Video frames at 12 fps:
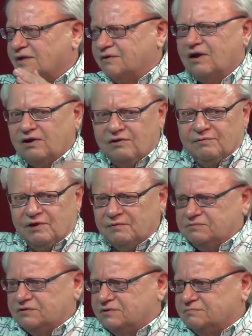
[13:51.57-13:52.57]
Now I'm
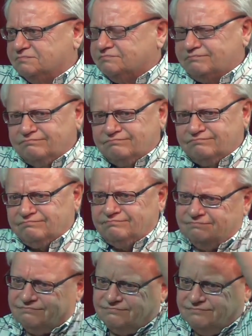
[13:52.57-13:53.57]
up to
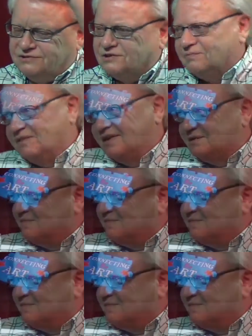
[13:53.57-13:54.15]
something like